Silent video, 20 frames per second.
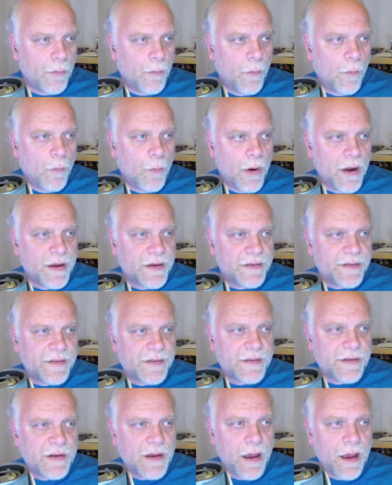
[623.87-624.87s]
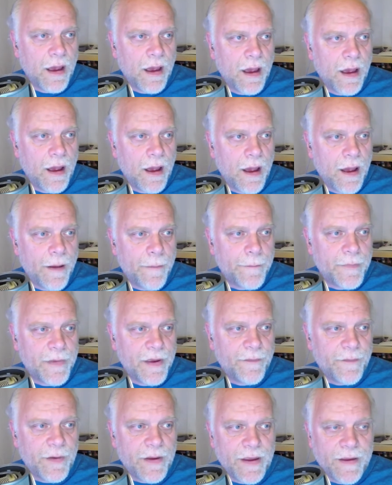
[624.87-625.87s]
was
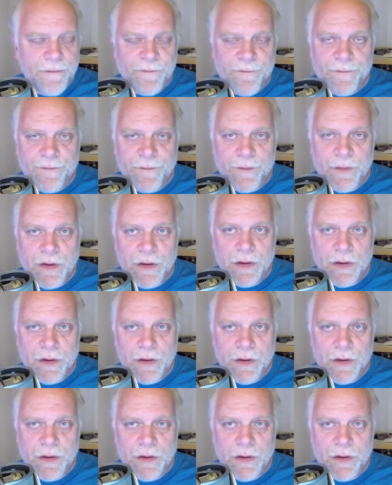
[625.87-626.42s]
if